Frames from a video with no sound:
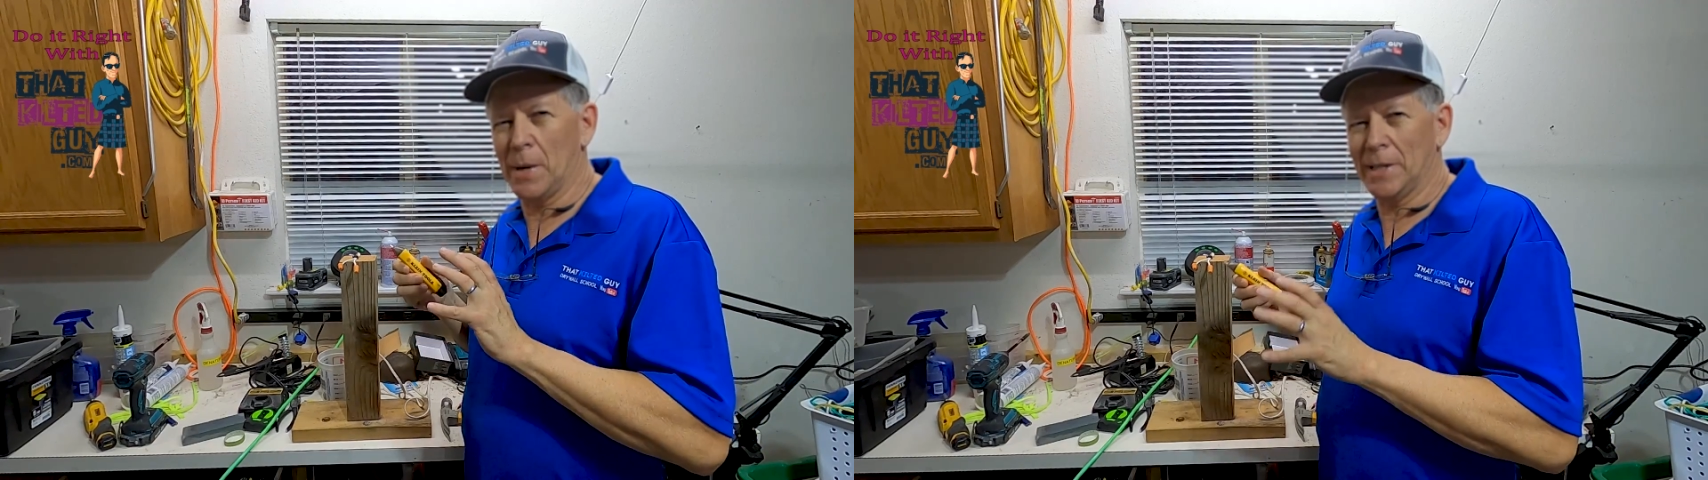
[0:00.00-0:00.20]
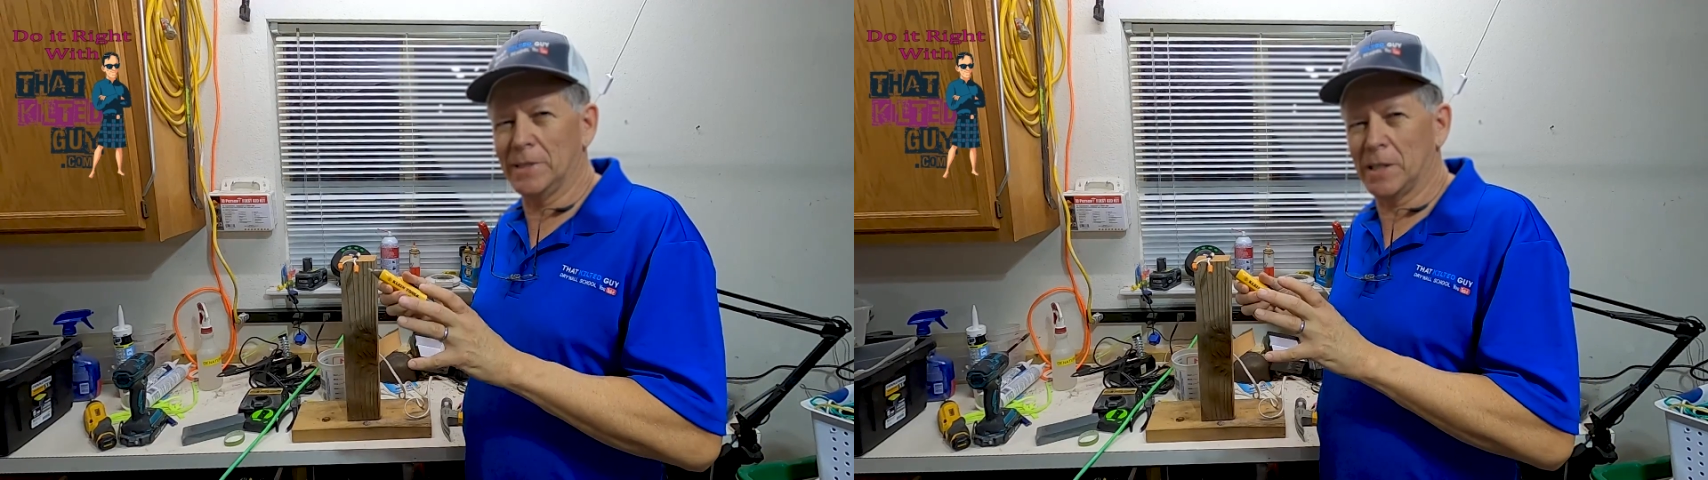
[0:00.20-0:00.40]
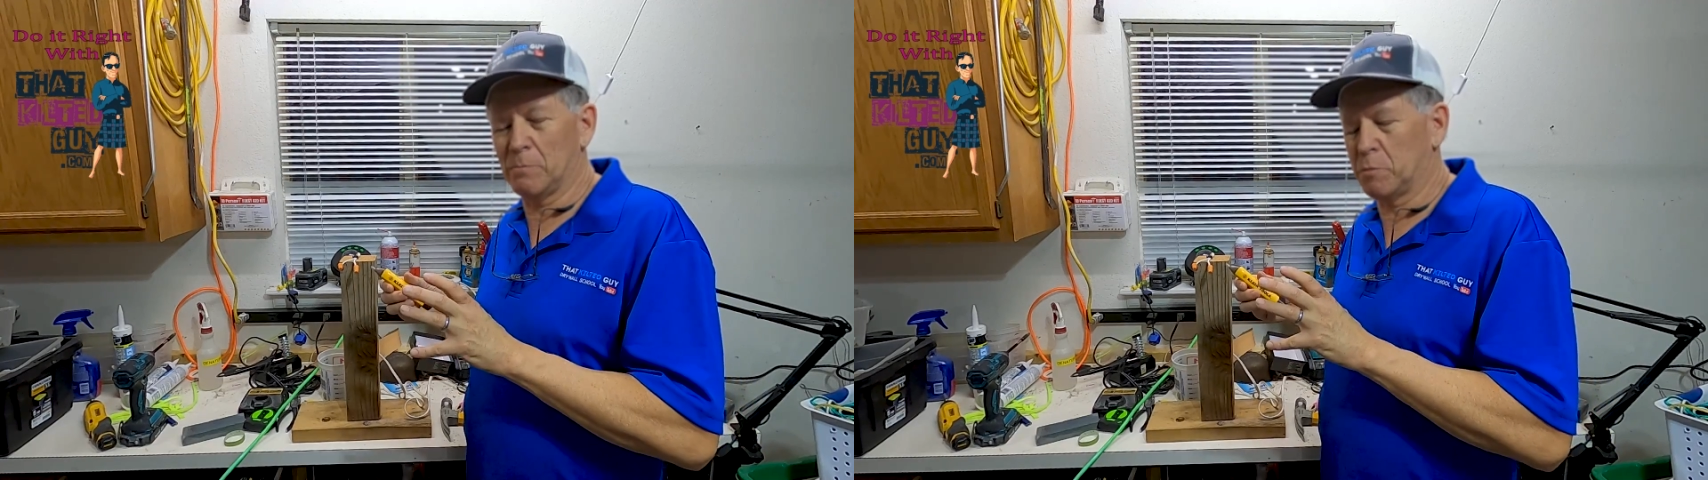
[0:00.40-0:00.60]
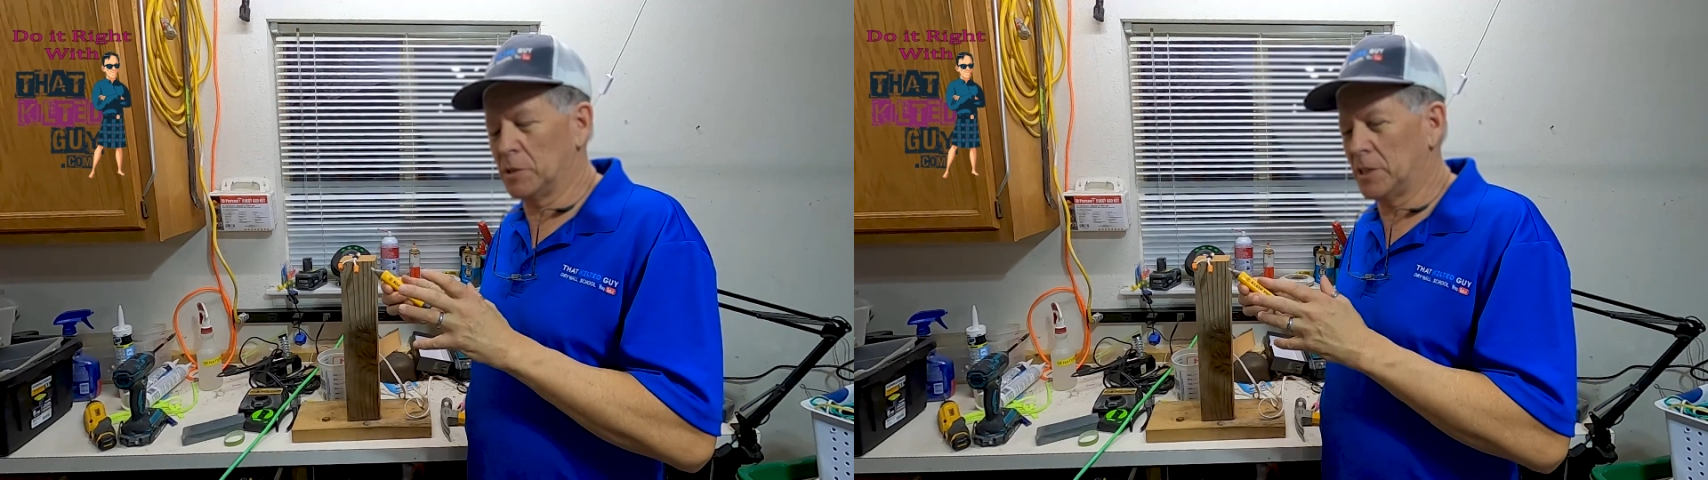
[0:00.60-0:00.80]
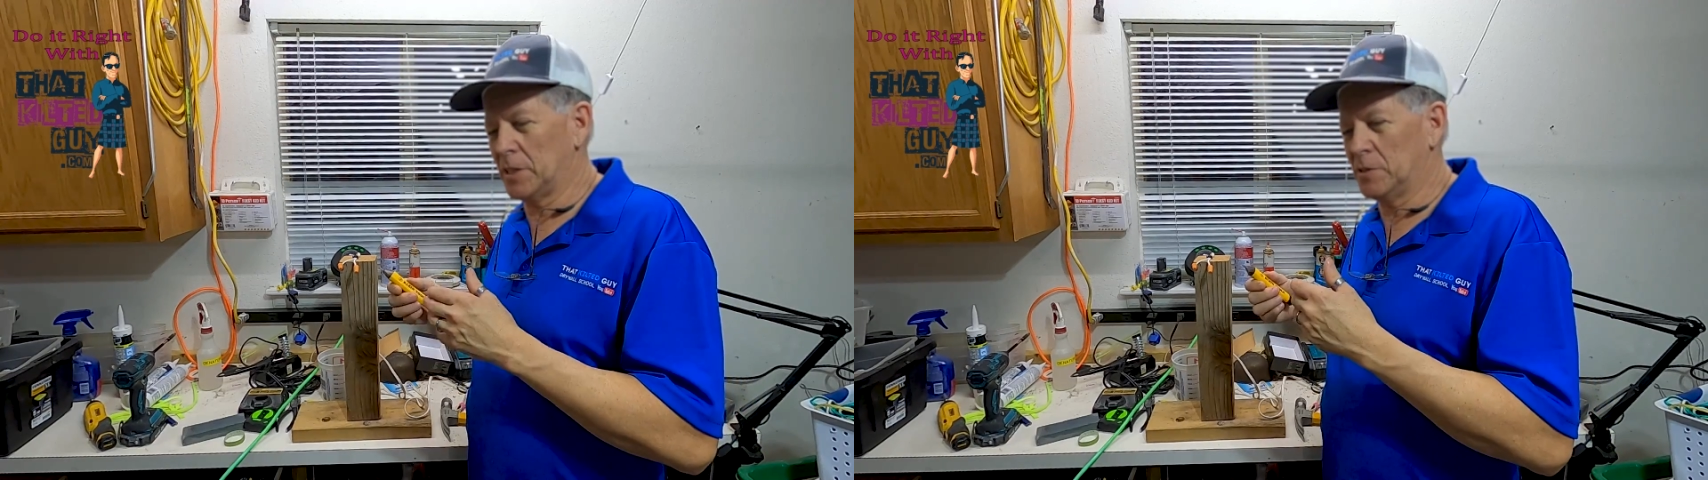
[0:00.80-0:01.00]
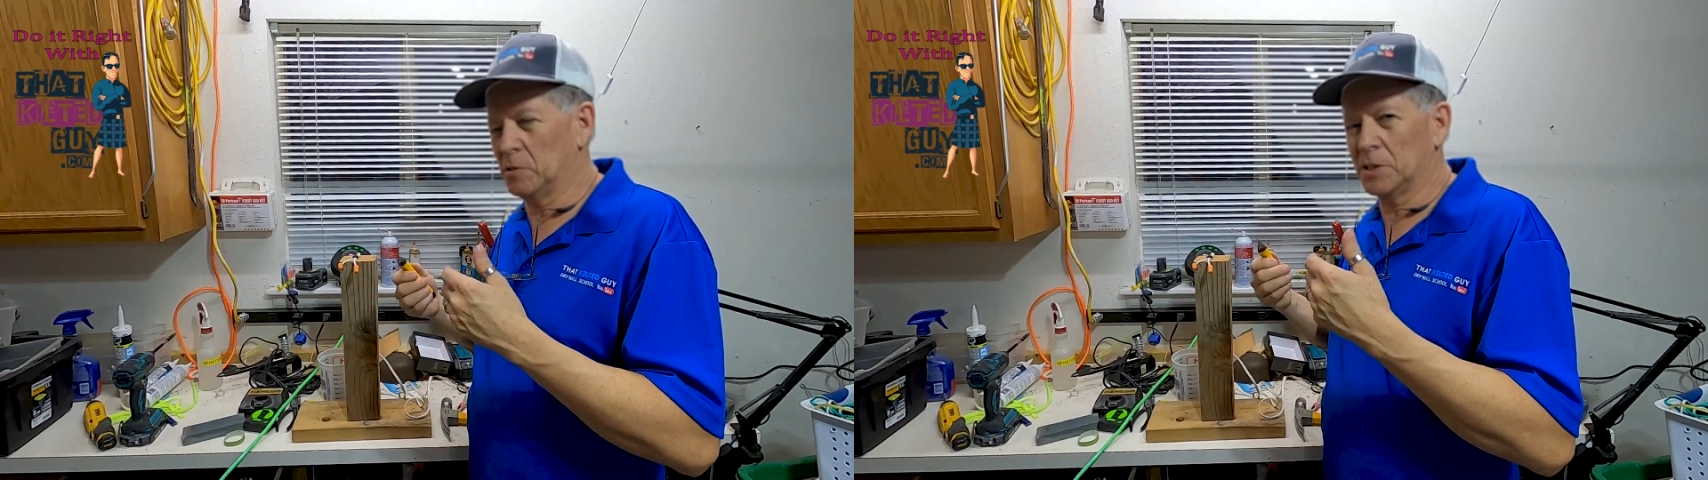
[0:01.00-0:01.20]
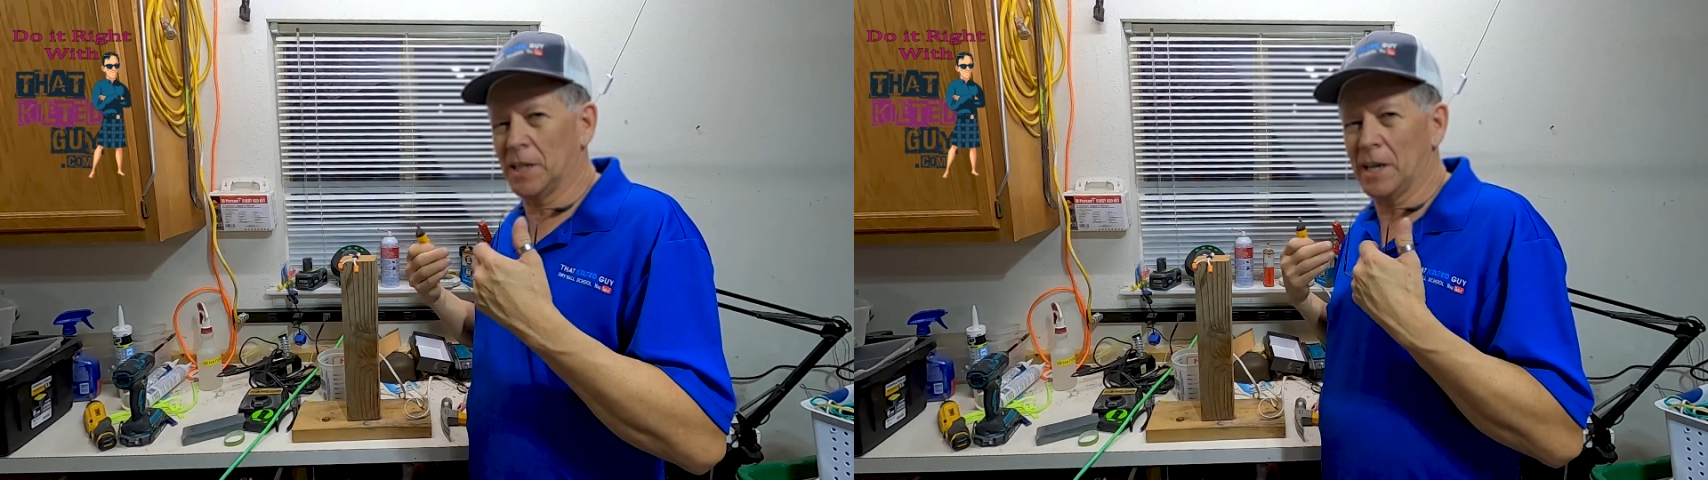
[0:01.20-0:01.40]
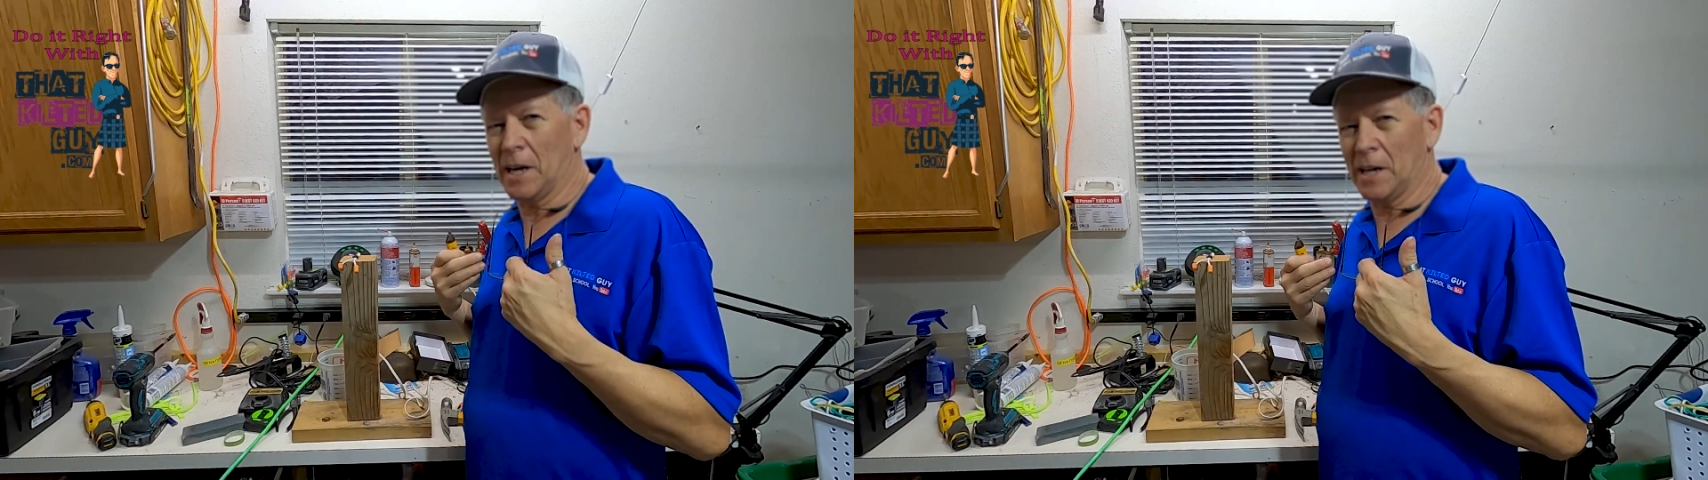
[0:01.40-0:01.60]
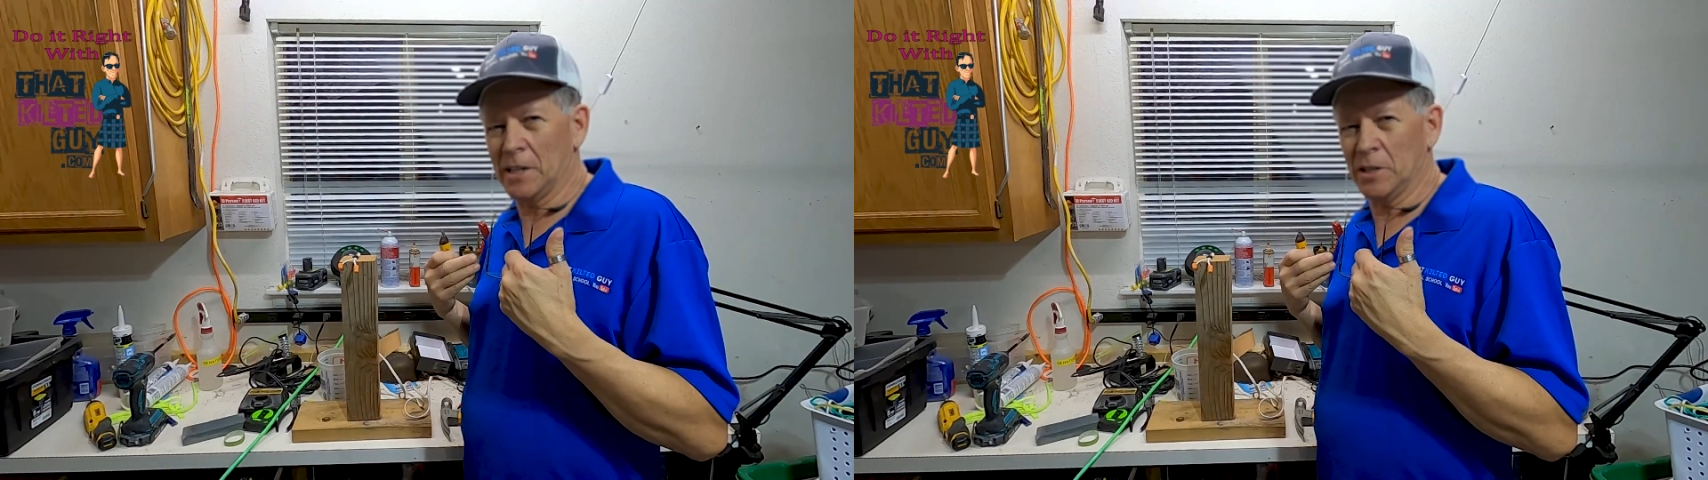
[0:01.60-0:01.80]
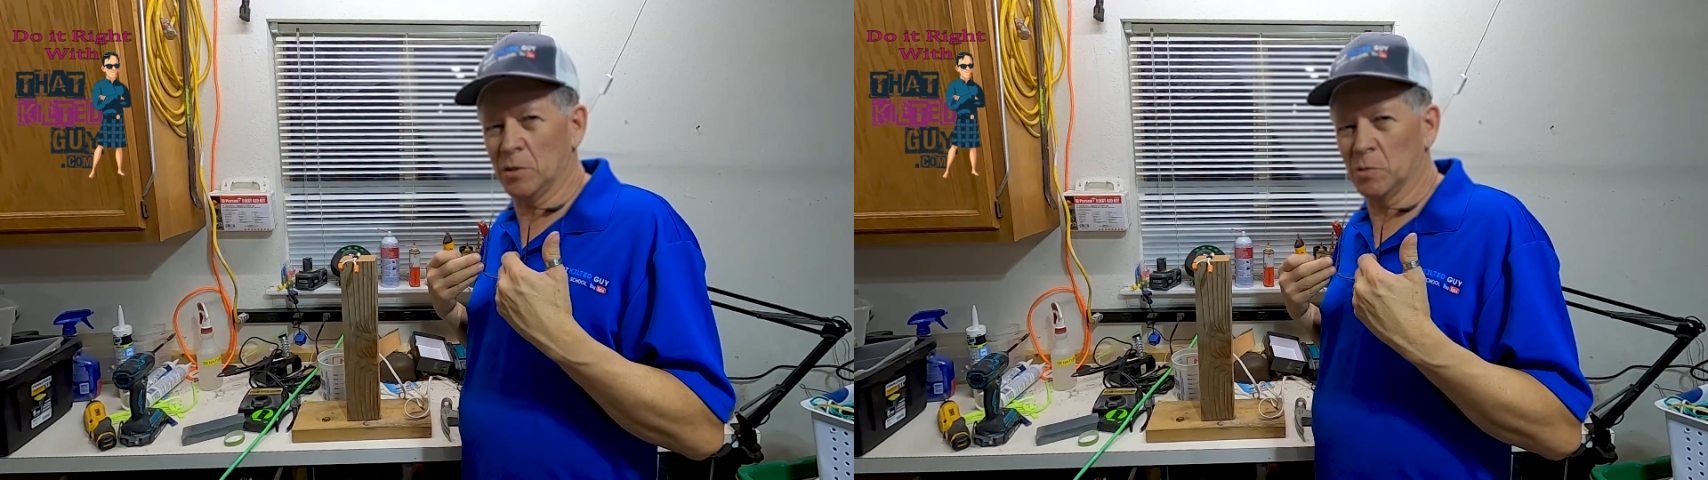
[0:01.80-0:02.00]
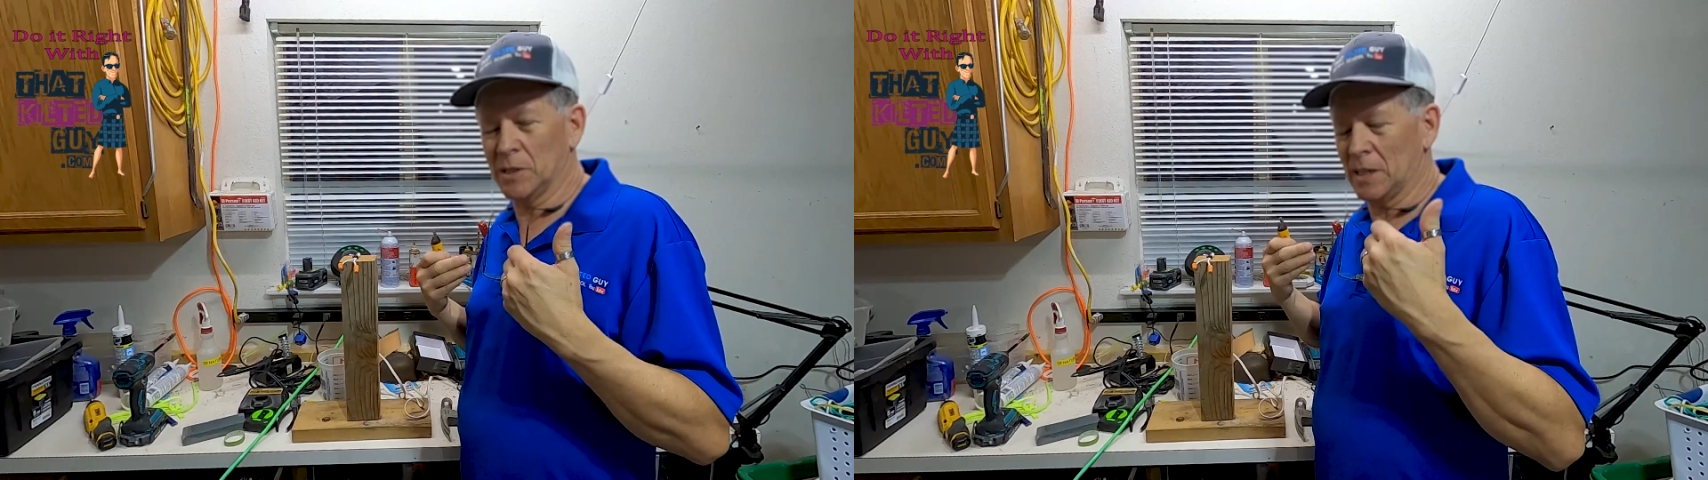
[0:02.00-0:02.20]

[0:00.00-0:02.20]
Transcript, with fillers: basic procedures that I use.